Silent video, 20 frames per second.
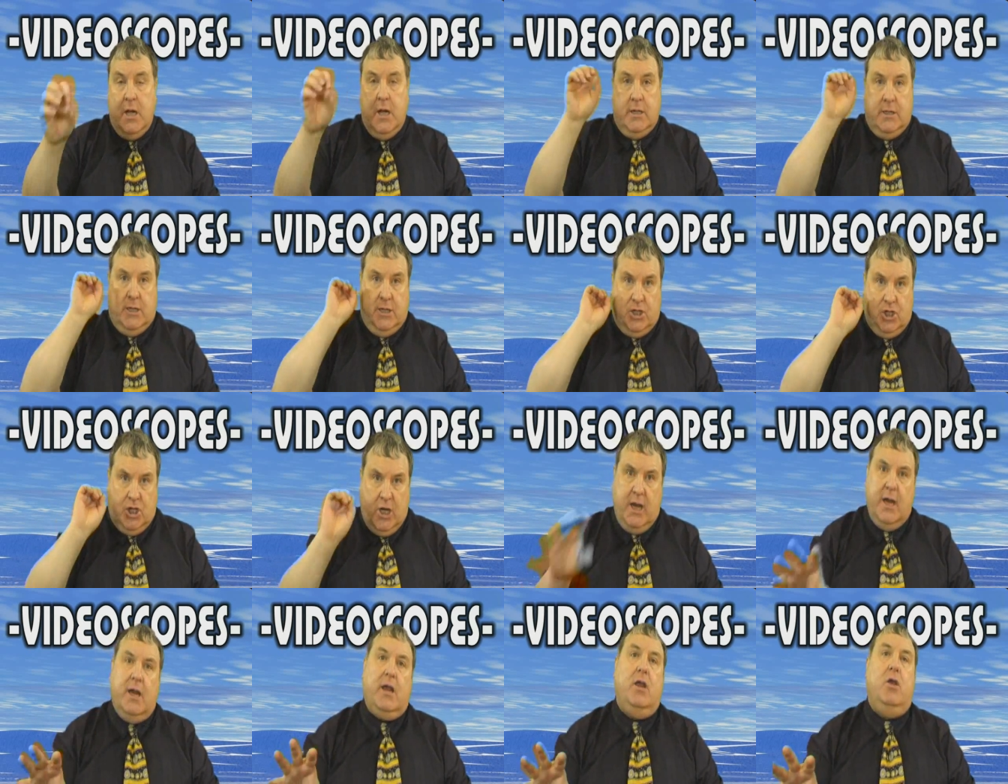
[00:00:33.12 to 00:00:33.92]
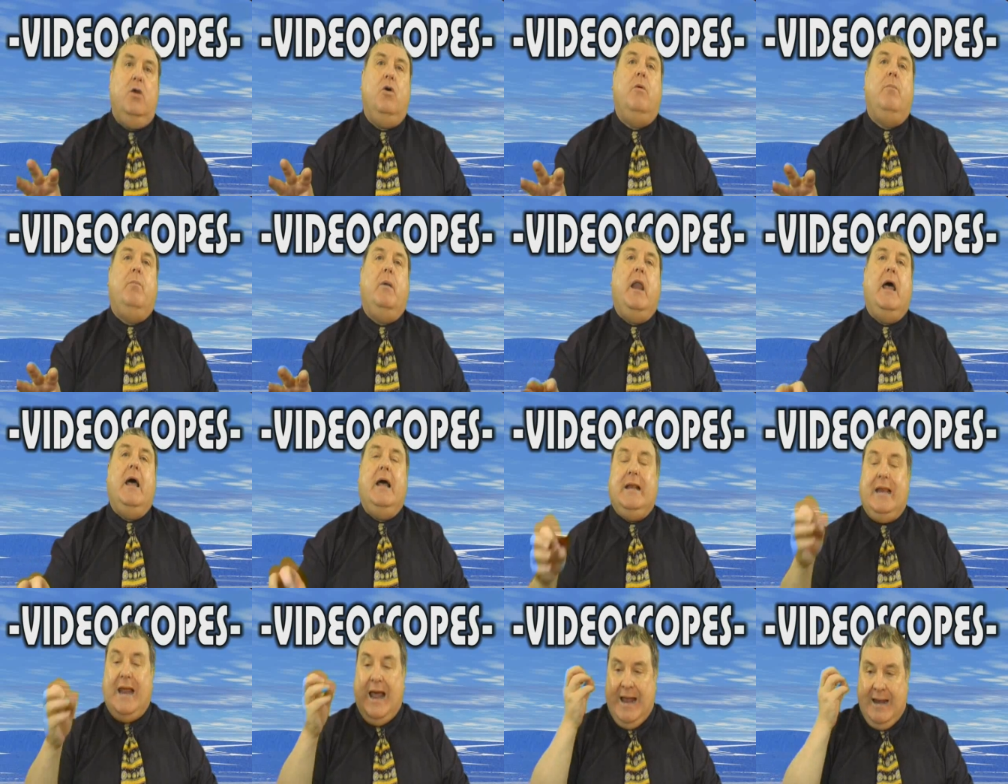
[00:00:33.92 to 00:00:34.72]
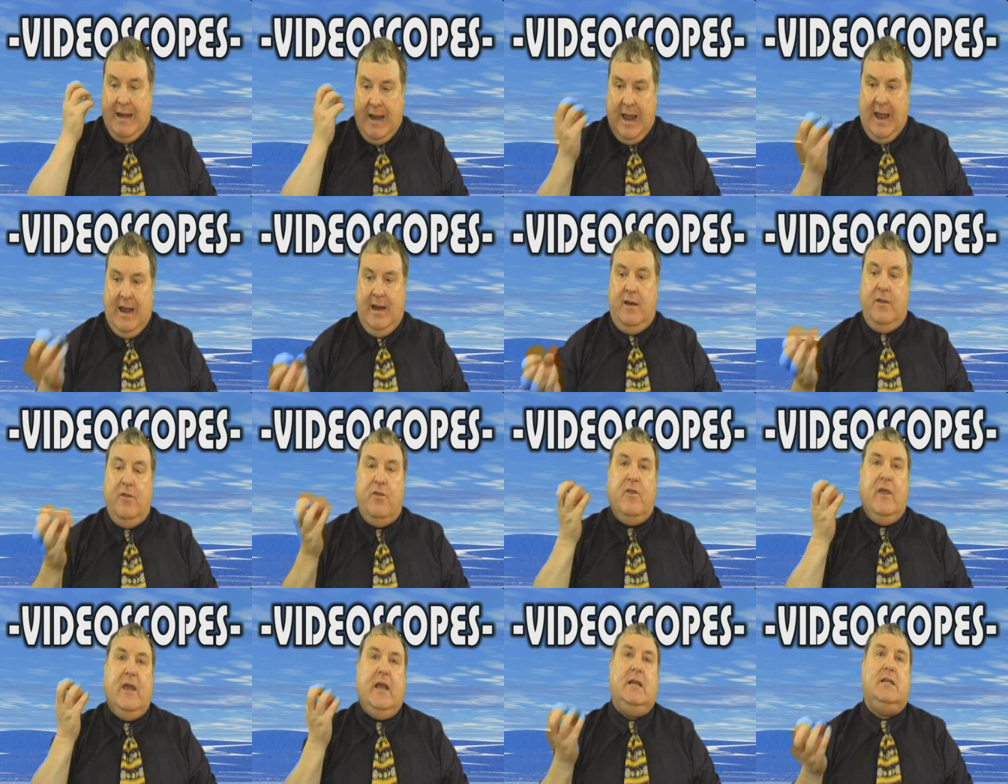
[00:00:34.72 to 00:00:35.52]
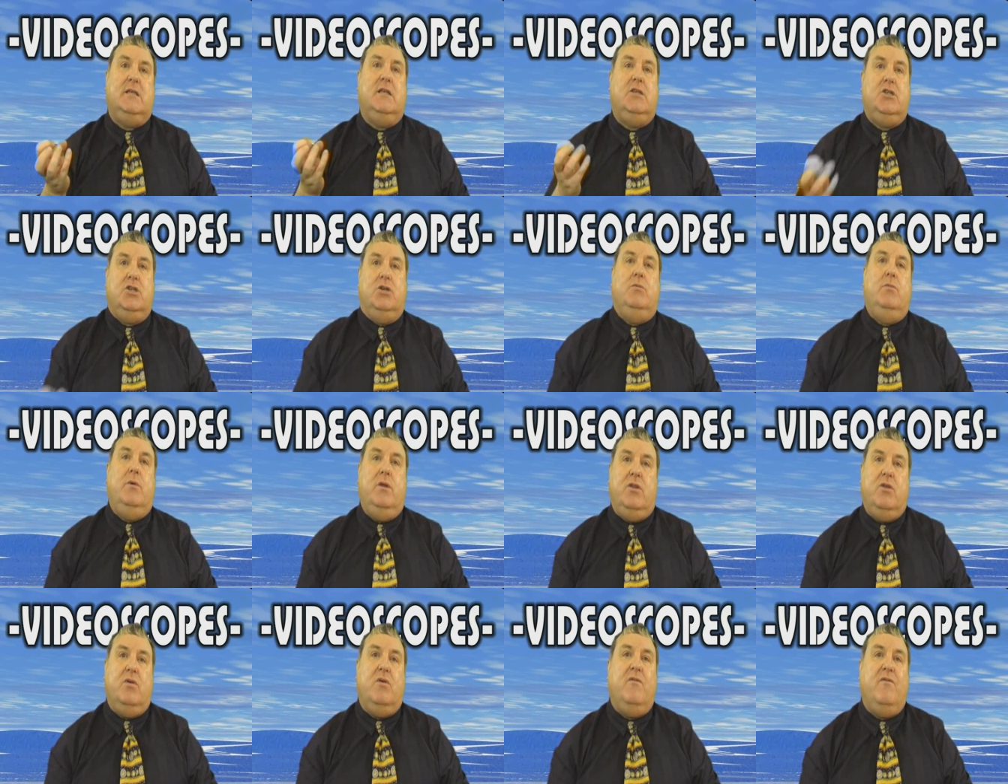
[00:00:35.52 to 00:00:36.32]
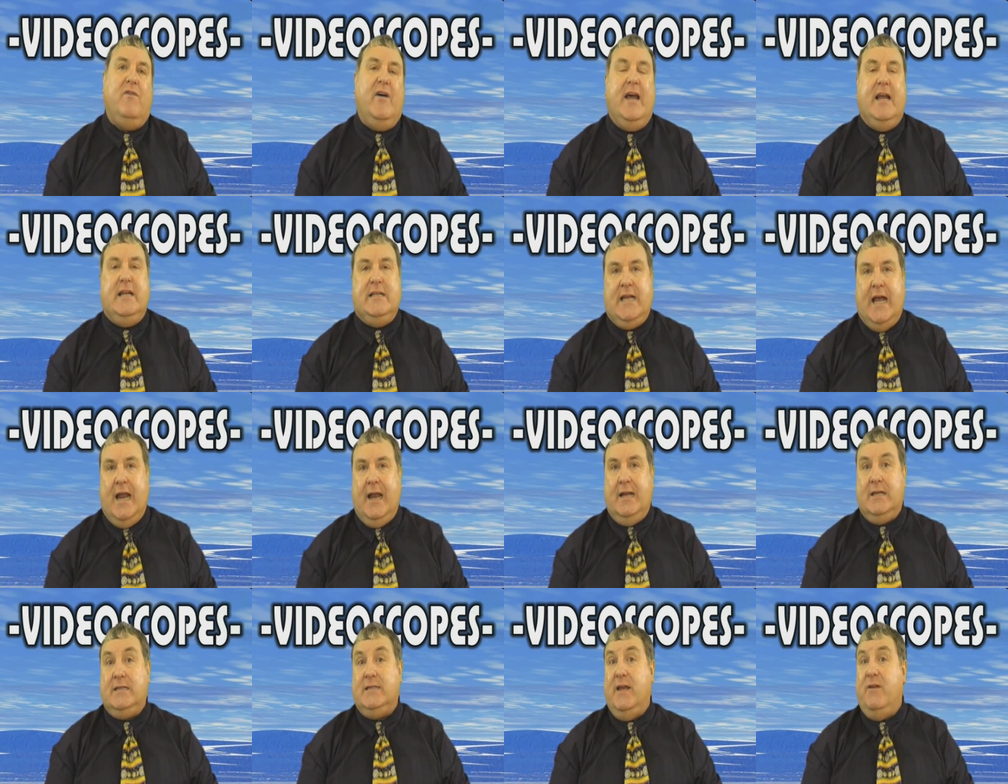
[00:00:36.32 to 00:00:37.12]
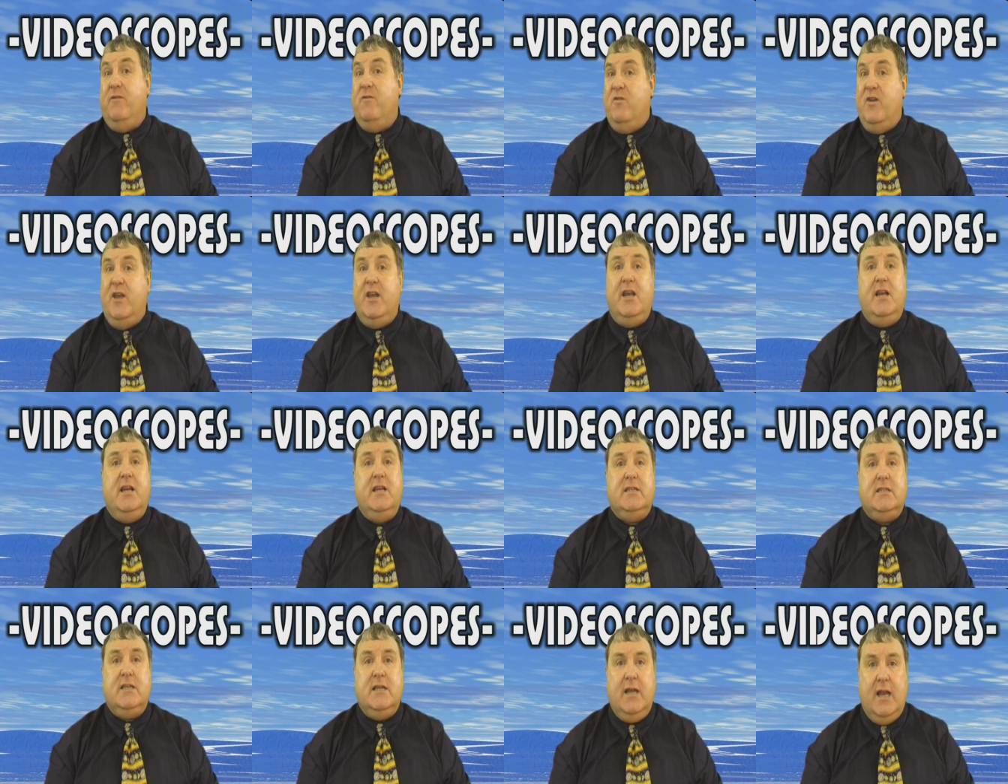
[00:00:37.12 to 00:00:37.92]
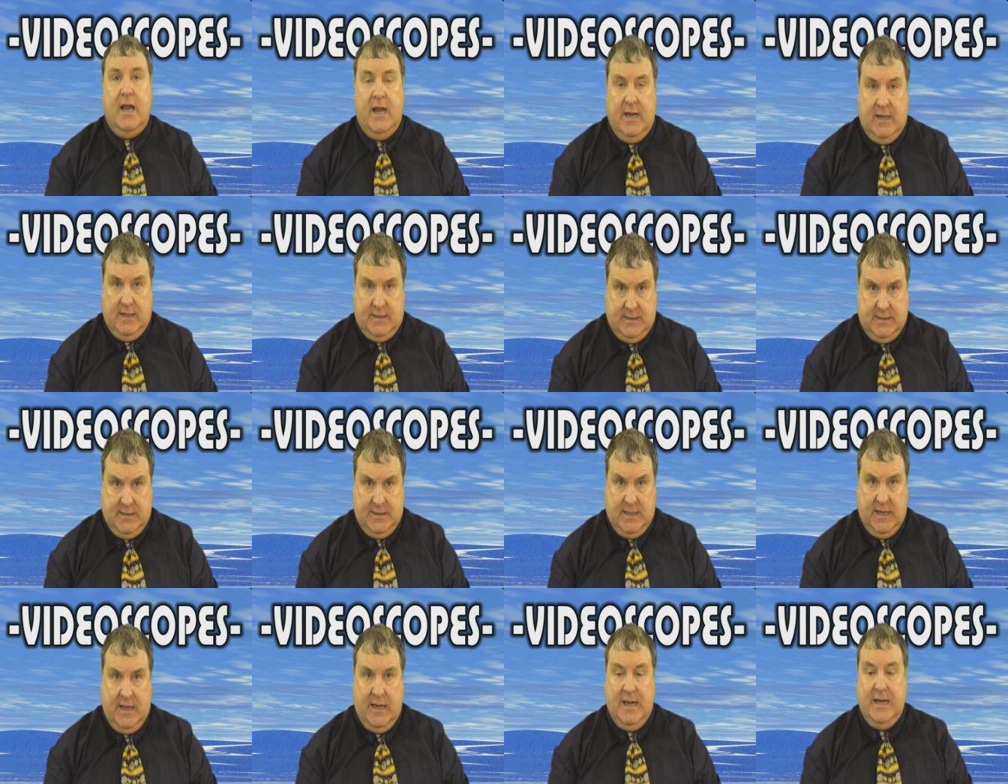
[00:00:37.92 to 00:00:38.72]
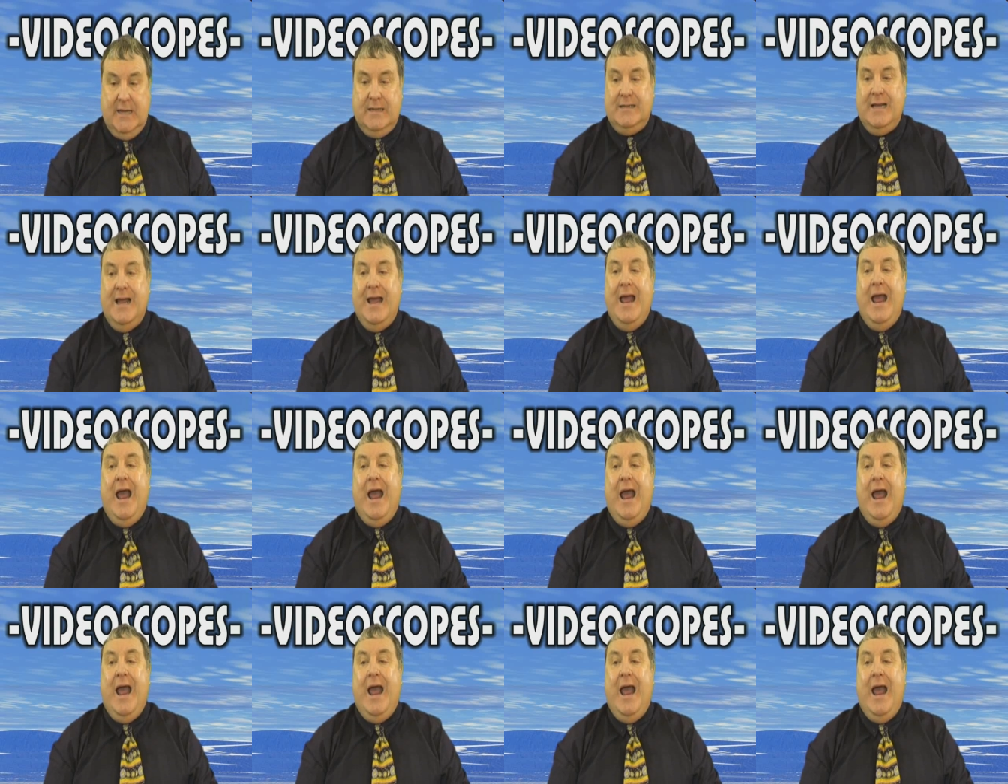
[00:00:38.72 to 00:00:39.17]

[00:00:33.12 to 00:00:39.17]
to check your blood and anything to do with your vitality, fitness and exercise.